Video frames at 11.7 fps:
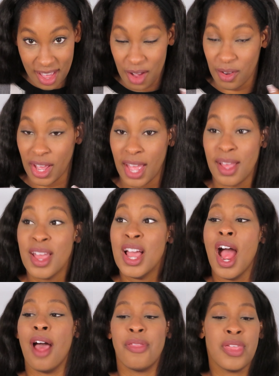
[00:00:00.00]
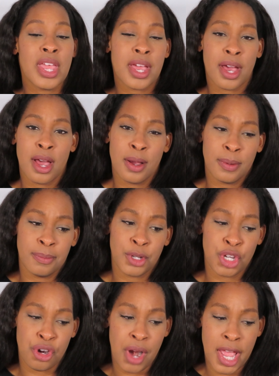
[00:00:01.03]
Okay, I think
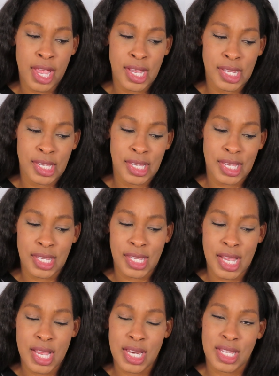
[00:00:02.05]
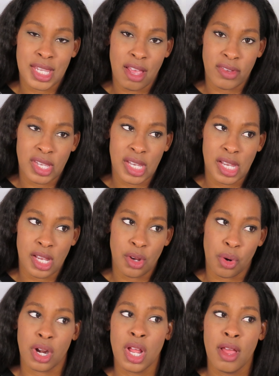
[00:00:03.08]
trays 16 and 17
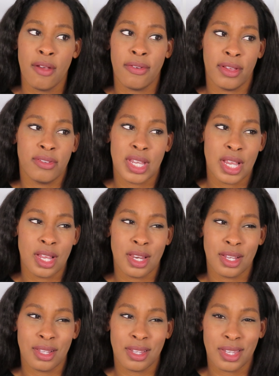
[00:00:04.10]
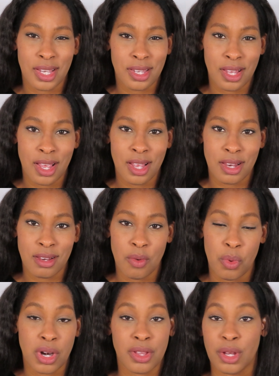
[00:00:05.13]
or 15 and 16,
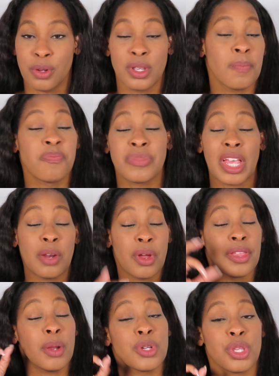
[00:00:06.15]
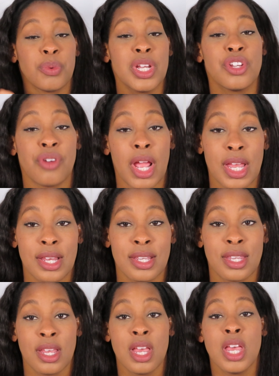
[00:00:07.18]
one of those. Anyway, there was 3
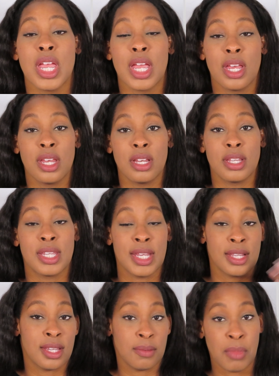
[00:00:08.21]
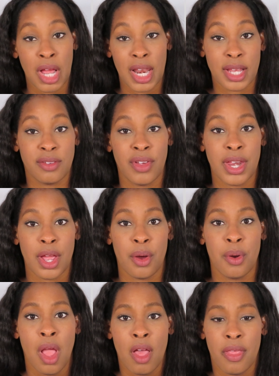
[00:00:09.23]
trays since my last
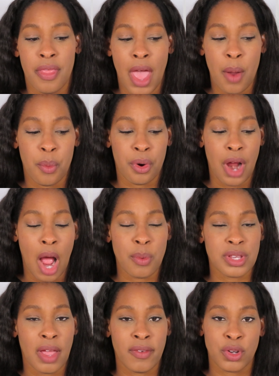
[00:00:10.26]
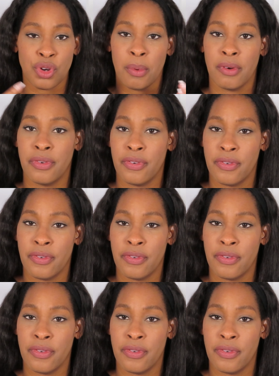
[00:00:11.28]
video that I was having trouble